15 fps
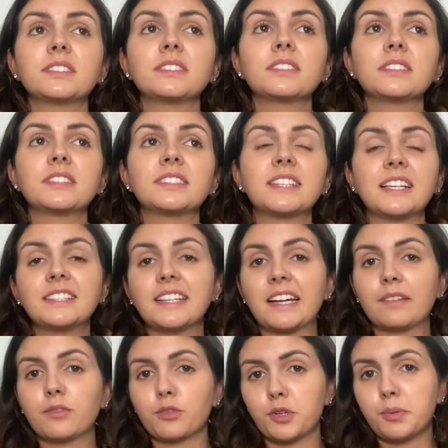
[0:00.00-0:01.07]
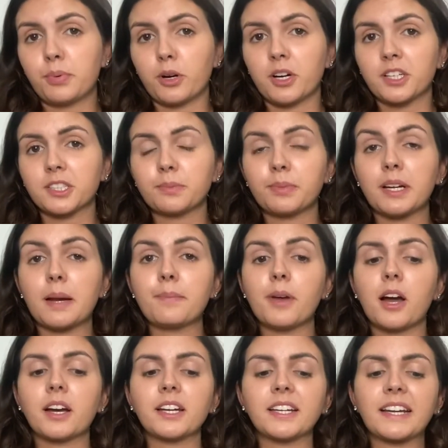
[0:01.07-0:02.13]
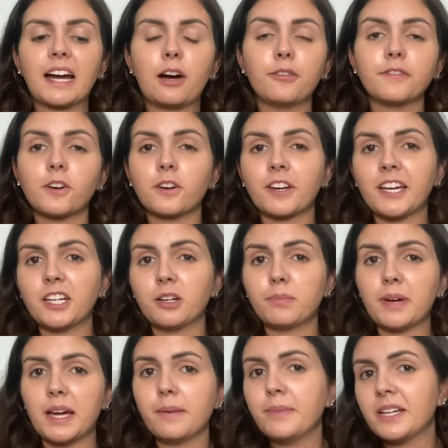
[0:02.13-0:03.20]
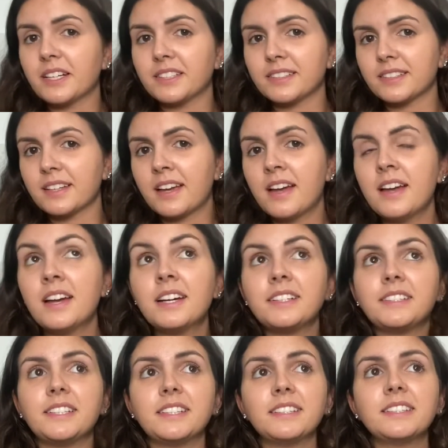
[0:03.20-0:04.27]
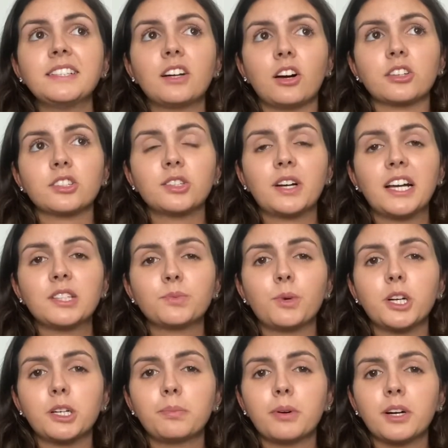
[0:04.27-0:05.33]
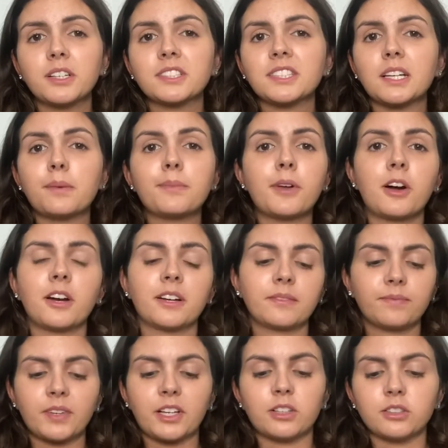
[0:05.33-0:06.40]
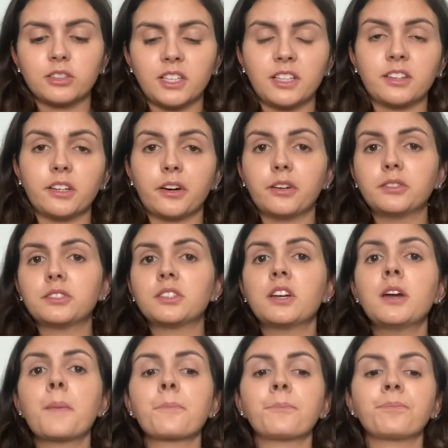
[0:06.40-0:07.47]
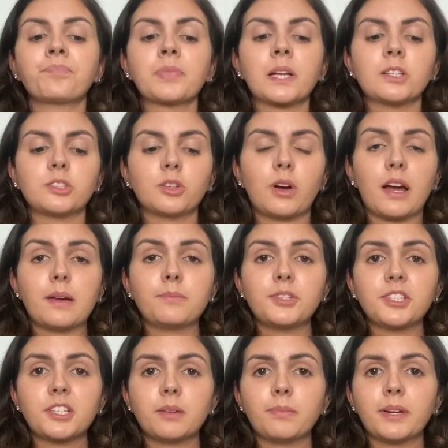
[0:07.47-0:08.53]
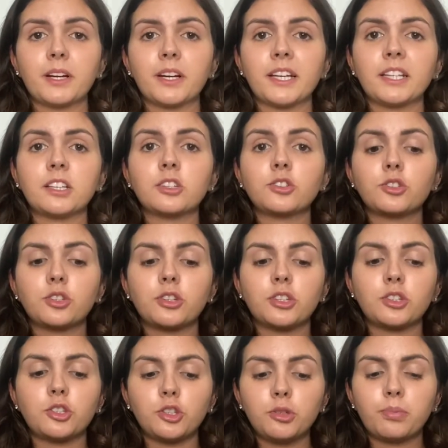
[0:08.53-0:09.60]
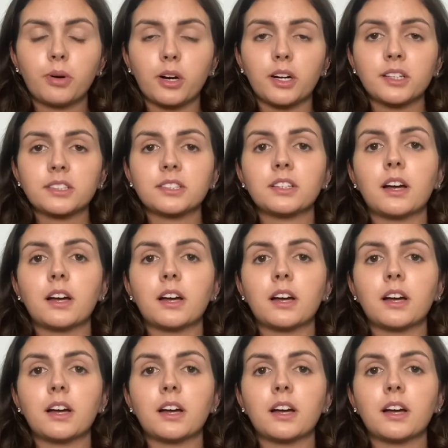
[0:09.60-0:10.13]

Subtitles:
says they have 3 parks, but I'm not gonna count Volcano Bay because Disney also has water parks and I'm not including those. So I'm just comparing the 2 parks,